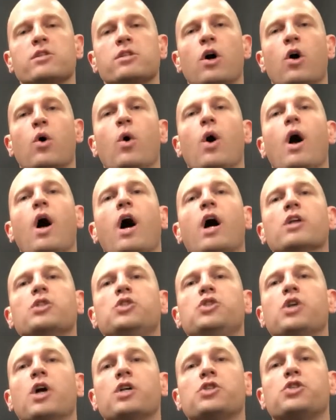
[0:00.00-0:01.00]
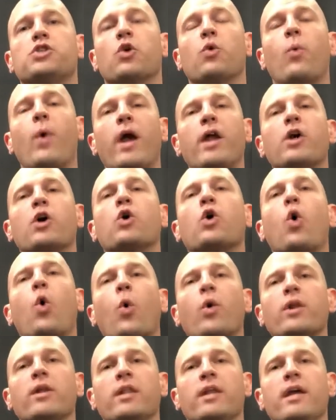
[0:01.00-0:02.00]
So adjust your weight
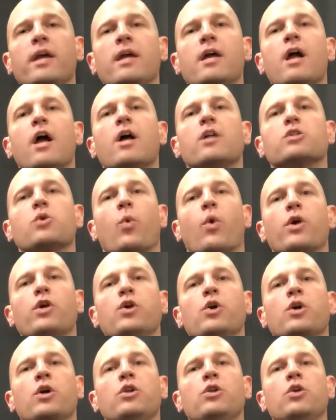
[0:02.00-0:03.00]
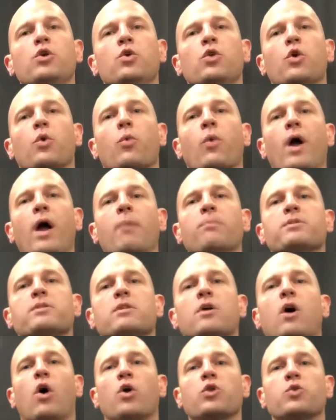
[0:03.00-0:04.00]
accordingly to where you can do the
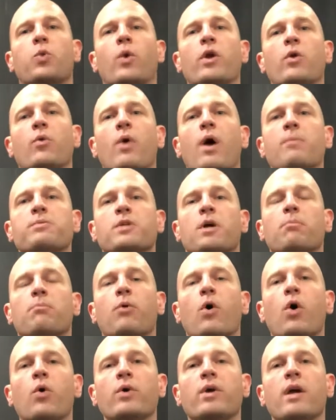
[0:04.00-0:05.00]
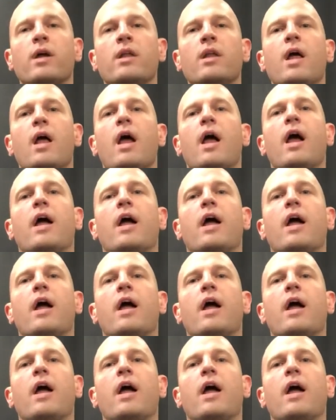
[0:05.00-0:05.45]
reps, 20 reps unbroken,